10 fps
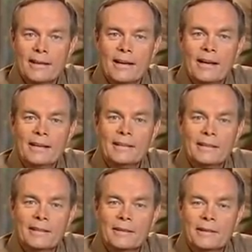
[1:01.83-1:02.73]
And
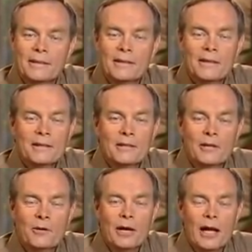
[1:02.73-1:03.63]
you
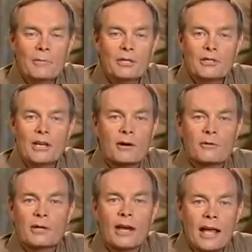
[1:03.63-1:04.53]
know what? I'm just a
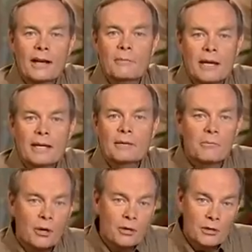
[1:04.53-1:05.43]
real animated
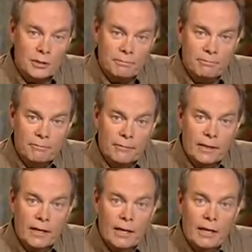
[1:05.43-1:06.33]
person.
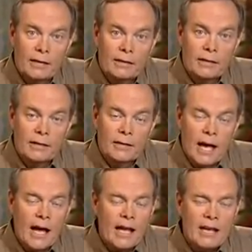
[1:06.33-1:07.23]
And I
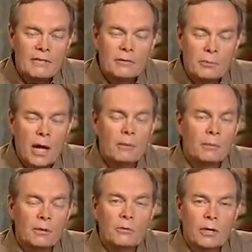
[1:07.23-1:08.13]
have
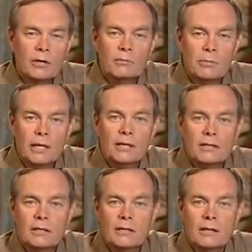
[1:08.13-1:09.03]
probably one of the
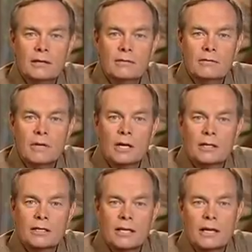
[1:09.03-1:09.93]
biggest
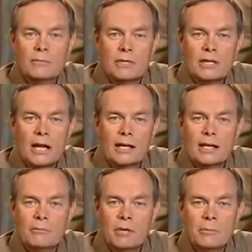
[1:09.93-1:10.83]
statements that I
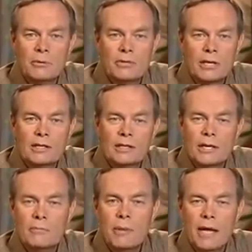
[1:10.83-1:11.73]
get, people say that
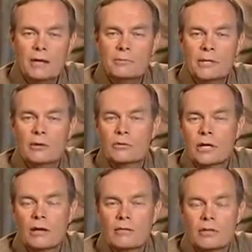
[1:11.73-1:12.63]
they passed me on
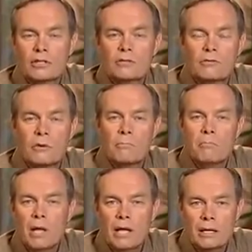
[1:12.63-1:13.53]
television for
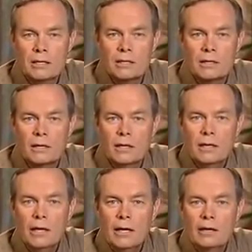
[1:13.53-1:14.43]
months,
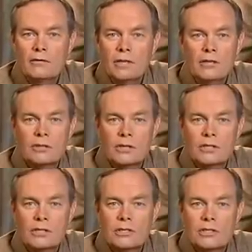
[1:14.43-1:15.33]
and eventually
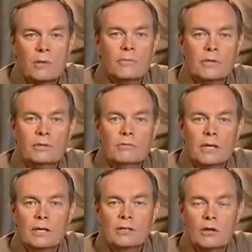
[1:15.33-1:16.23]
just something
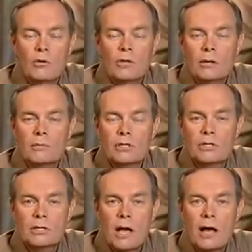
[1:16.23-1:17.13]
told them to
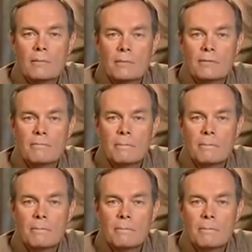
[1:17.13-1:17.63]
stop